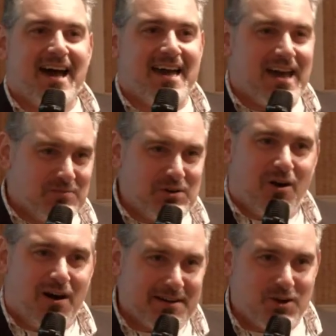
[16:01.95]
I have no
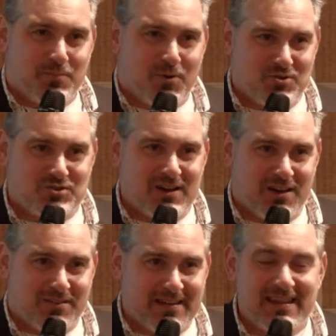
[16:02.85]
audio portion
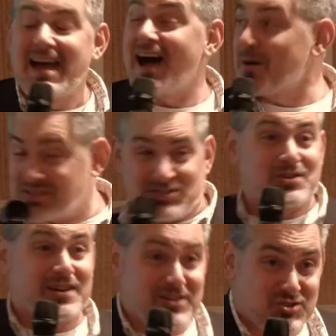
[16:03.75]
of it, I'm still
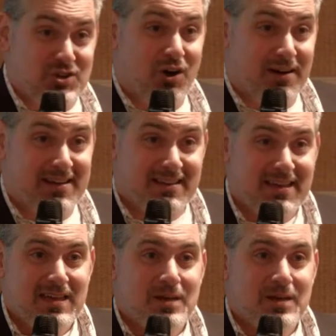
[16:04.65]
going to show it.